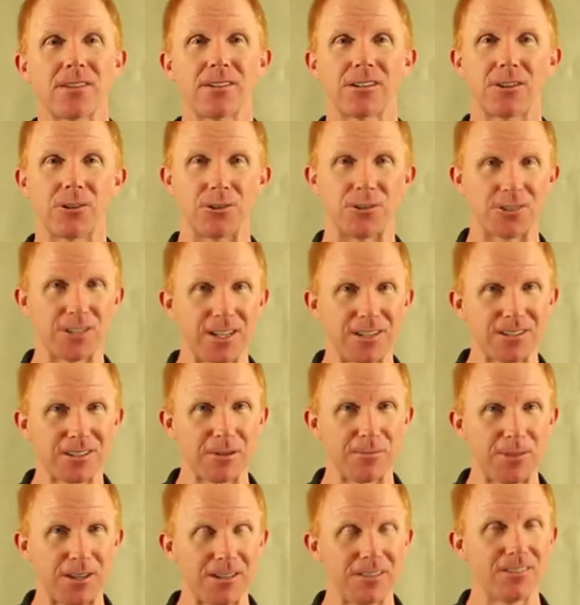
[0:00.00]
Coach says
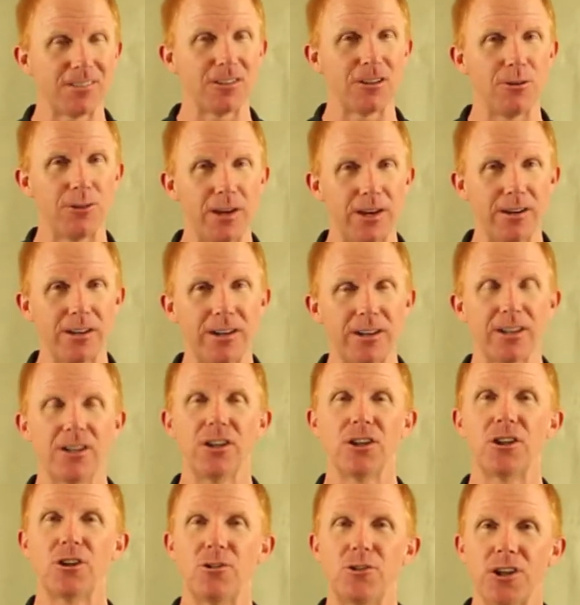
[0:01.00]
something, you hear it,
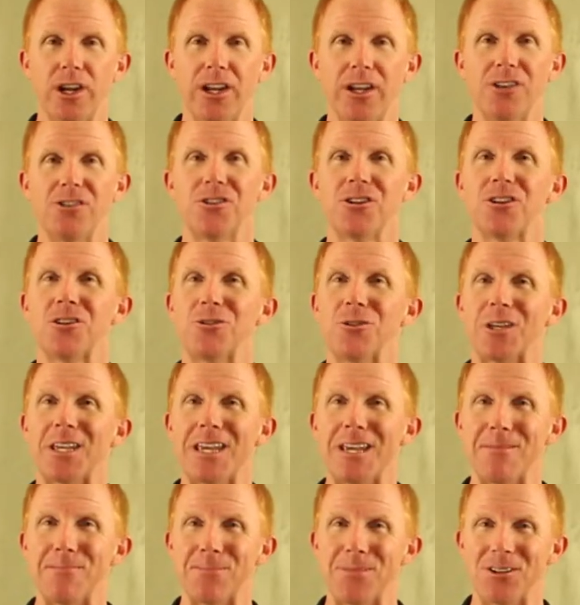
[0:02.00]
you change, you
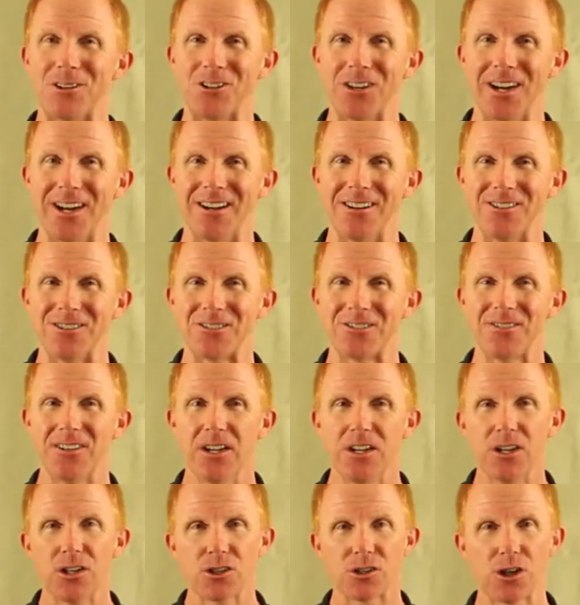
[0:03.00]
keep the change.
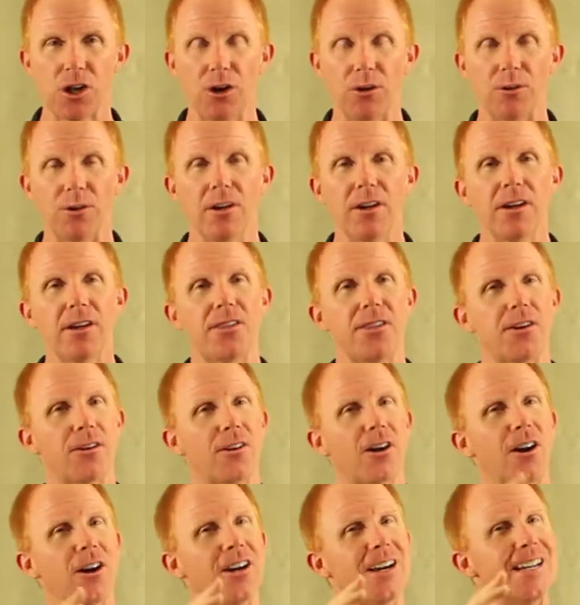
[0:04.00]
So there
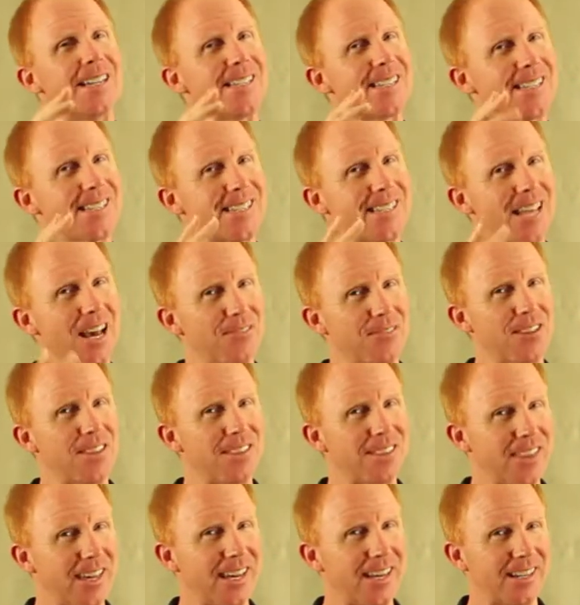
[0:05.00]
are
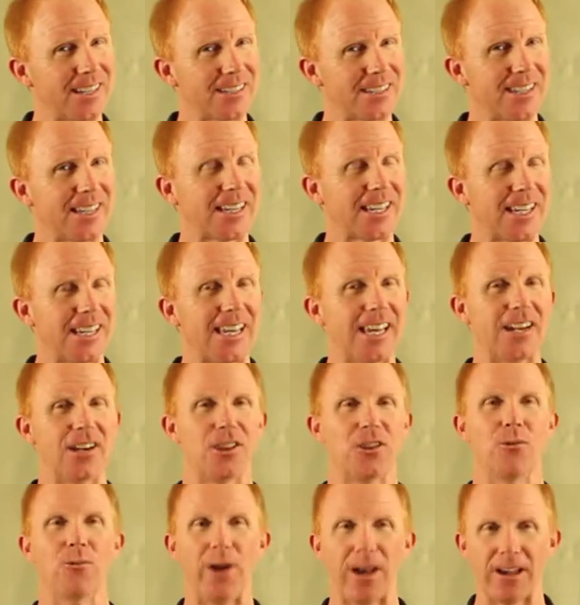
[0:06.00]
7 things that can get
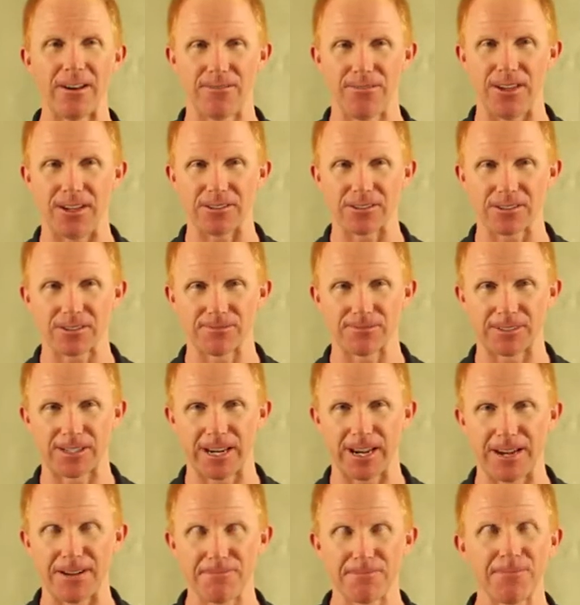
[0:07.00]
in the way of this,
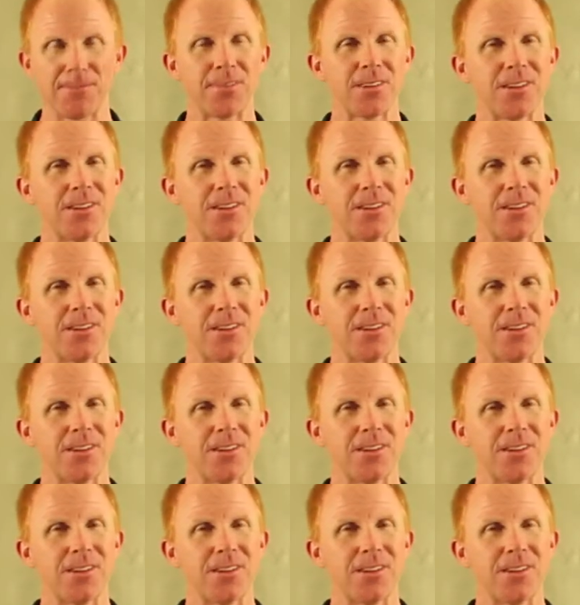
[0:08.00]
okay?